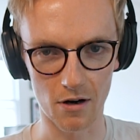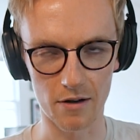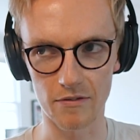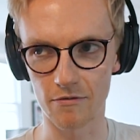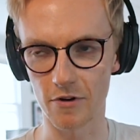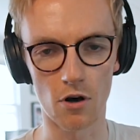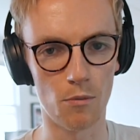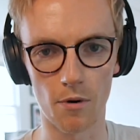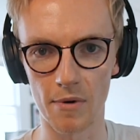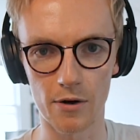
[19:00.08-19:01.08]
or I've even
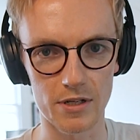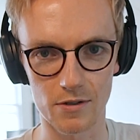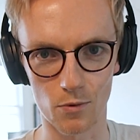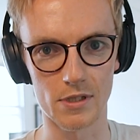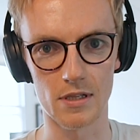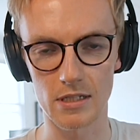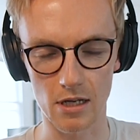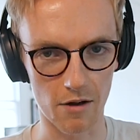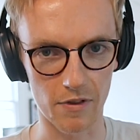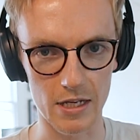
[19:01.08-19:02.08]
forgotten what my question was at the
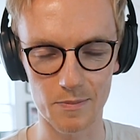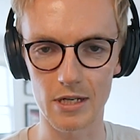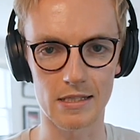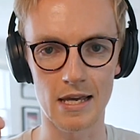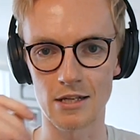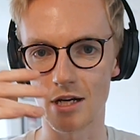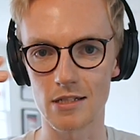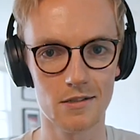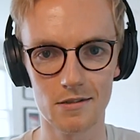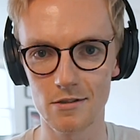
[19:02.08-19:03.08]
start of this because they're
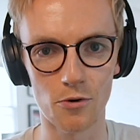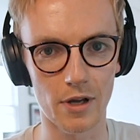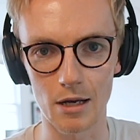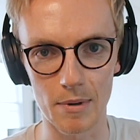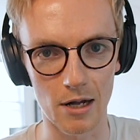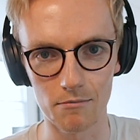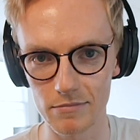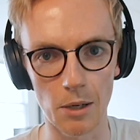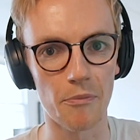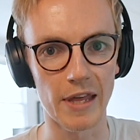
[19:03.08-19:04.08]
just talking
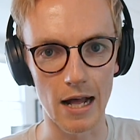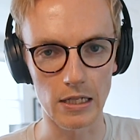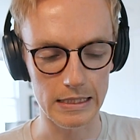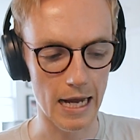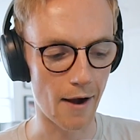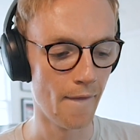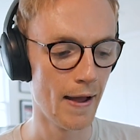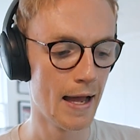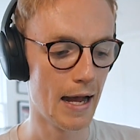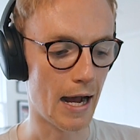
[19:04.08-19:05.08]
about something else now.
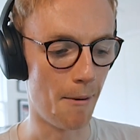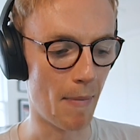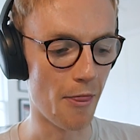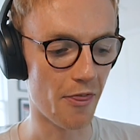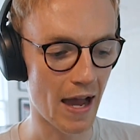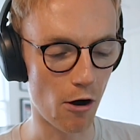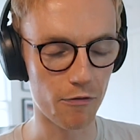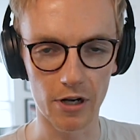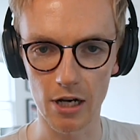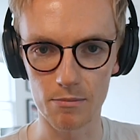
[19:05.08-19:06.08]
And that
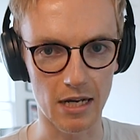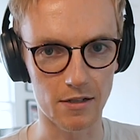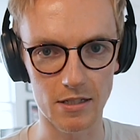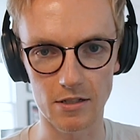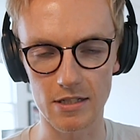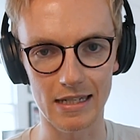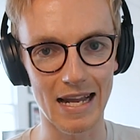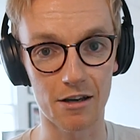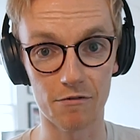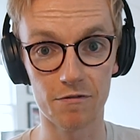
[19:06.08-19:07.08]
often comes down to just a
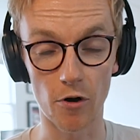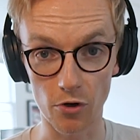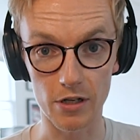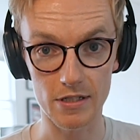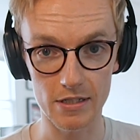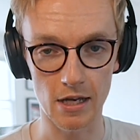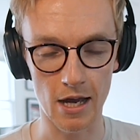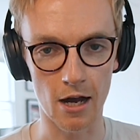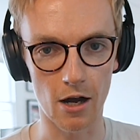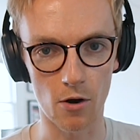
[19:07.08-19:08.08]
lack of focus
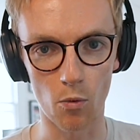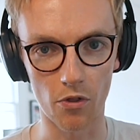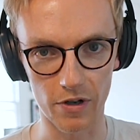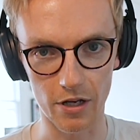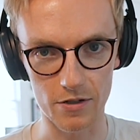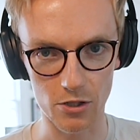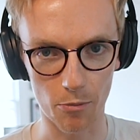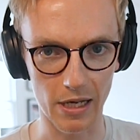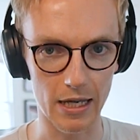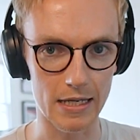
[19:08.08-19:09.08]
on what the video's
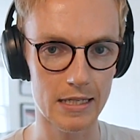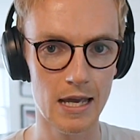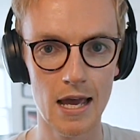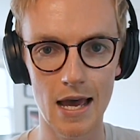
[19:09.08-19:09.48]
topic is,